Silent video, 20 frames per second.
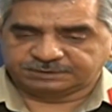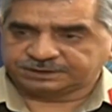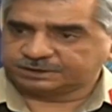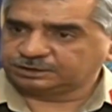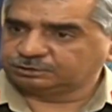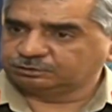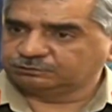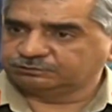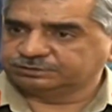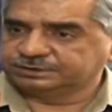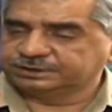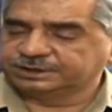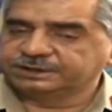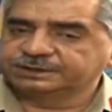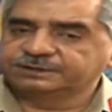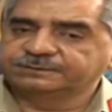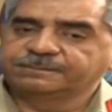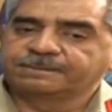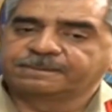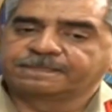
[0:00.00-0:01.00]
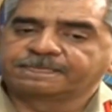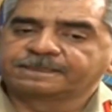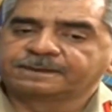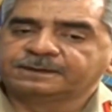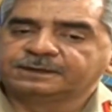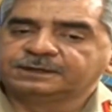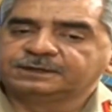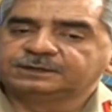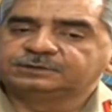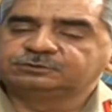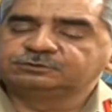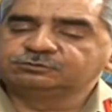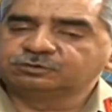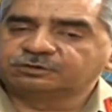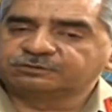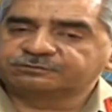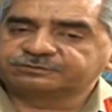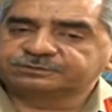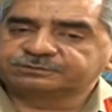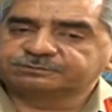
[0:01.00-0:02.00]
making over there,
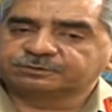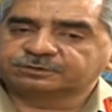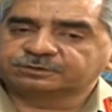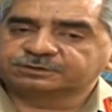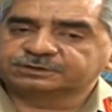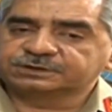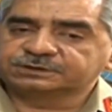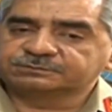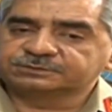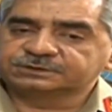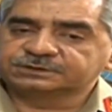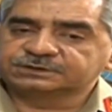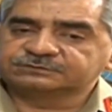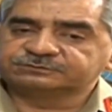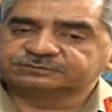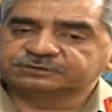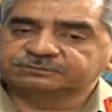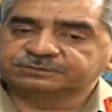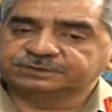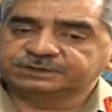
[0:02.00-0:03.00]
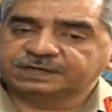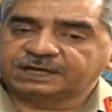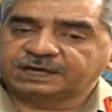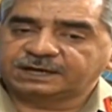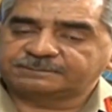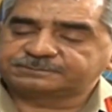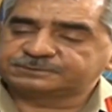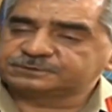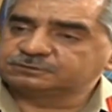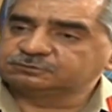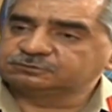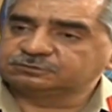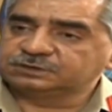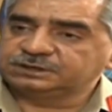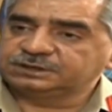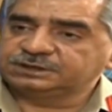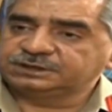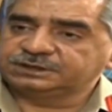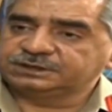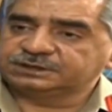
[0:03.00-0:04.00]
two of the border terminals will be
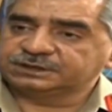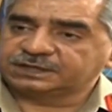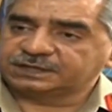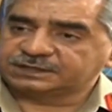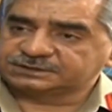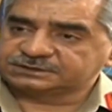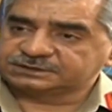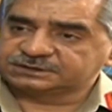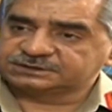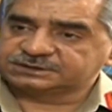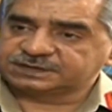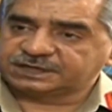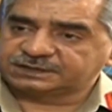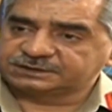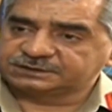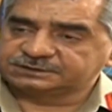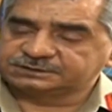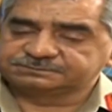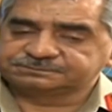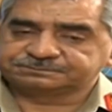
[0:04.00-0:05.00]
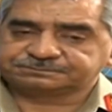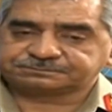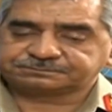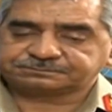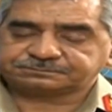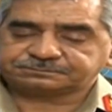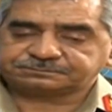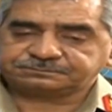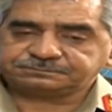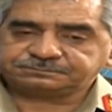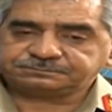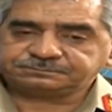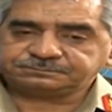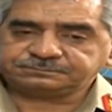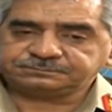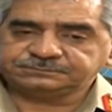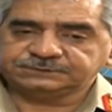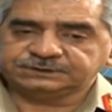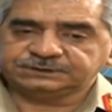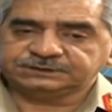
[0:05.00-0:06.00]
absolutely international standard
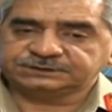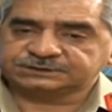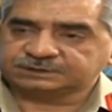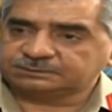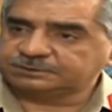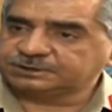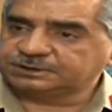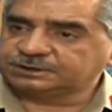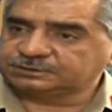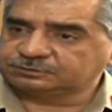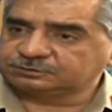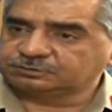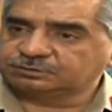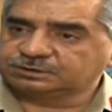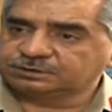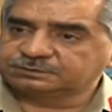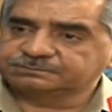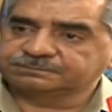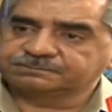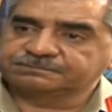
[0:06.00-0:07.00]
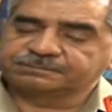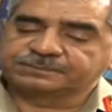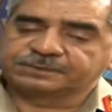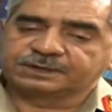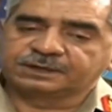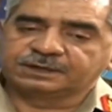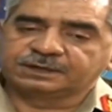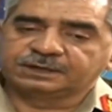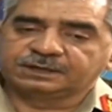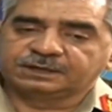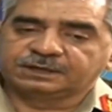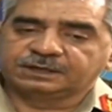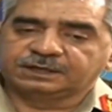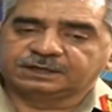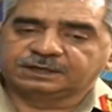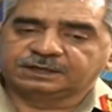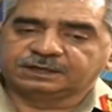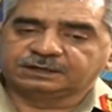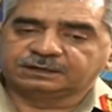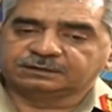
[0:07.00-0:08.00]
in Chaman and Torkham.
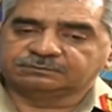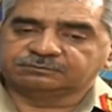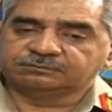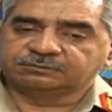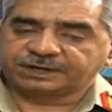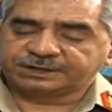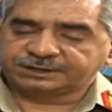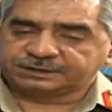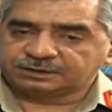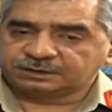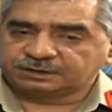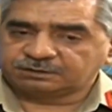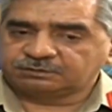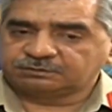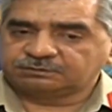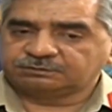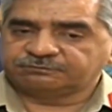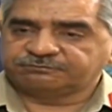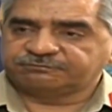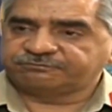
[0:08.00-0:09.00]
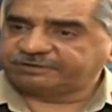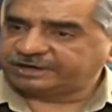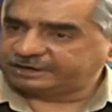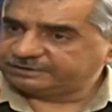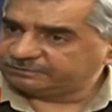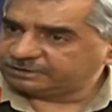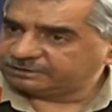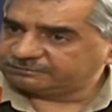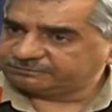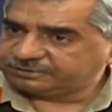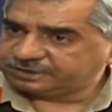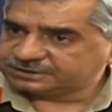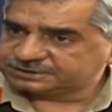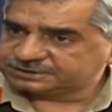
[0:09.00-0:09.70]
Right now, five are